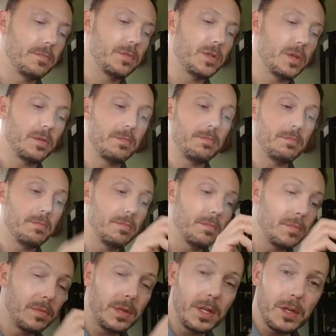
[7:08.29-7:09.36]
So,
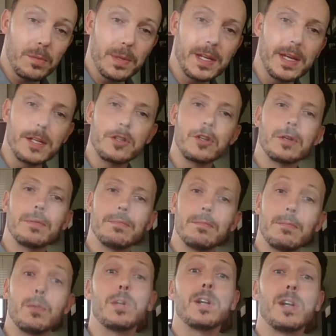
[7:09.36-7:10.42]
human nature,
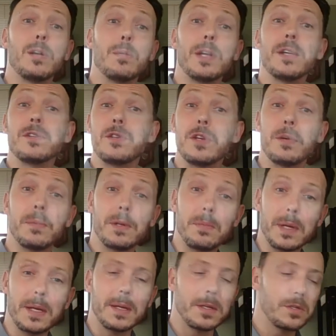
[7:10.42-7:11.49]
what are we as human
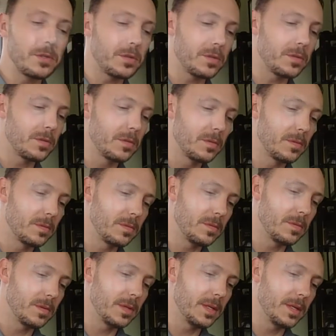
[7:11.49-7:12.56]
beings?
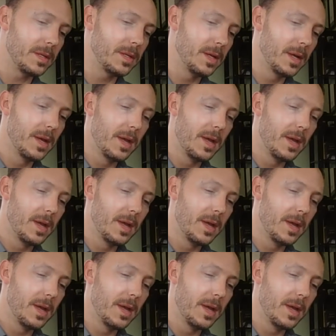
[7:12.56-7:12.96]
Right?